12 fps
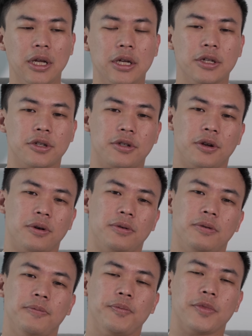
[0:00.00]

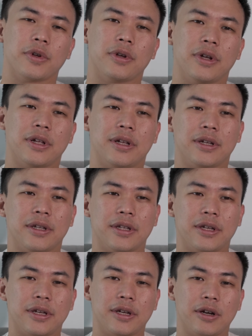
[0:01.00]
So
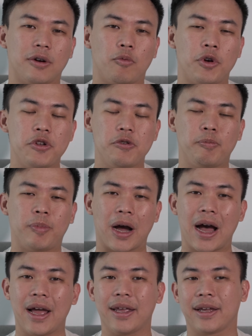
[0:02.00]
when you
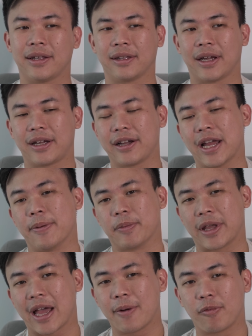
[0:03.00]
buy a Leica M
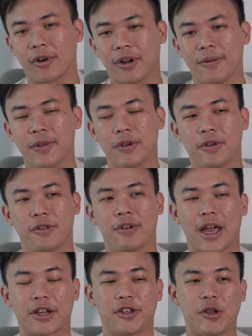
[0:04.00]
camera,
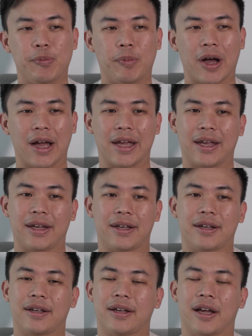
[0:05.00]
you're actually
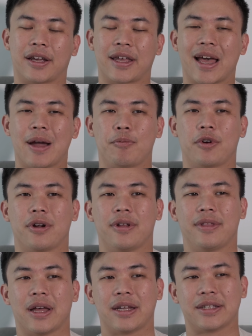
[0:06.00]
buying a
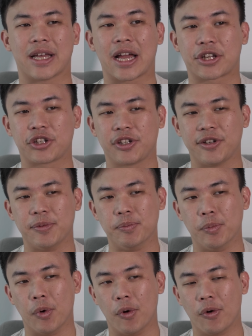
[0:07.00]
camera that is actually
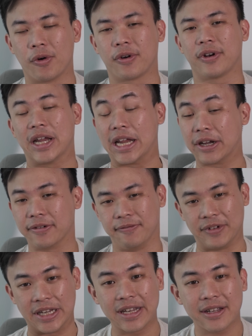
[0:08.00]
more
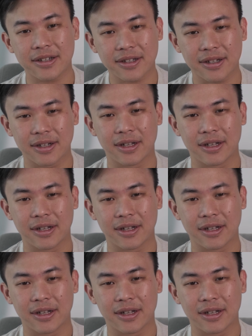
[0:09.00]
inconvenient,